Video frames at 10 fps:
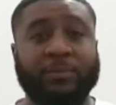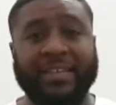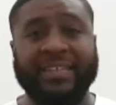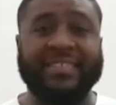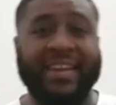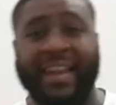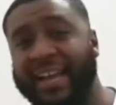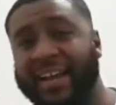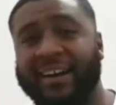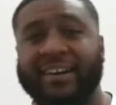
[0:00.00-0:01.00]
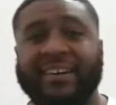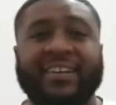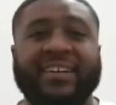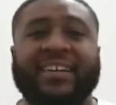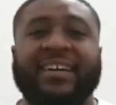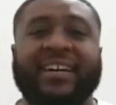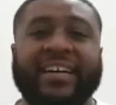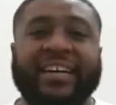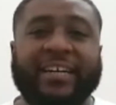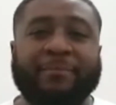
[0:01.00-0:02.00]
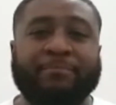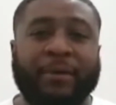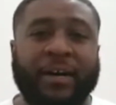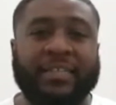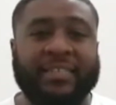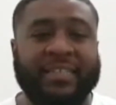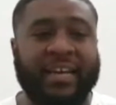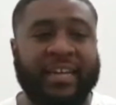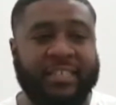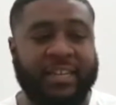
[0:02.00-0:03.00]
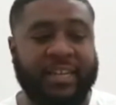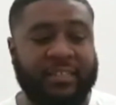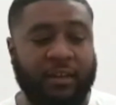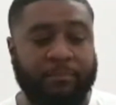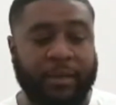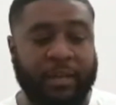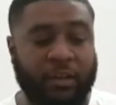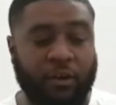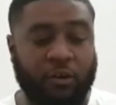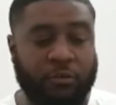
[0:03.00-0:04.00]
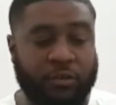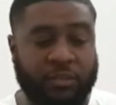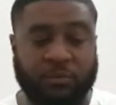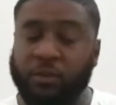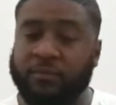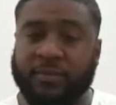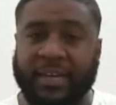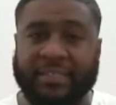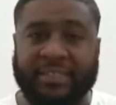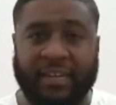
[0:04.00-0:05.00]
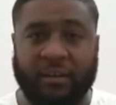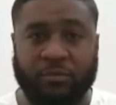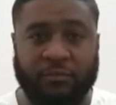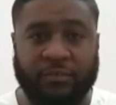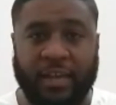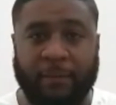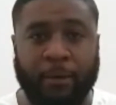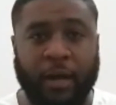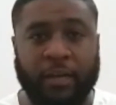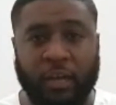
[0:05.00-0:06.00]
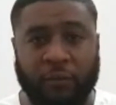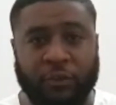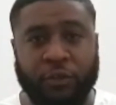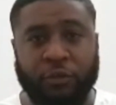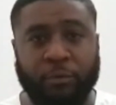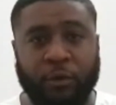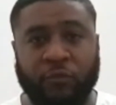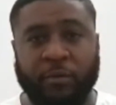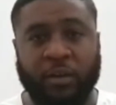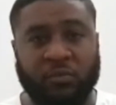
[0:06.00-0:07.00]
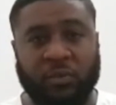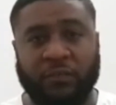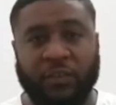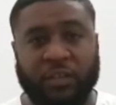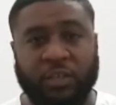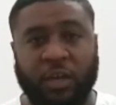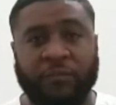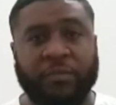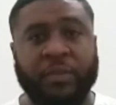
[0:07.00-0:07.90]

into Laka. But it didn't actually end up being a goal because it was offside. Saka was offside, but another good move from Arsenal in that first half.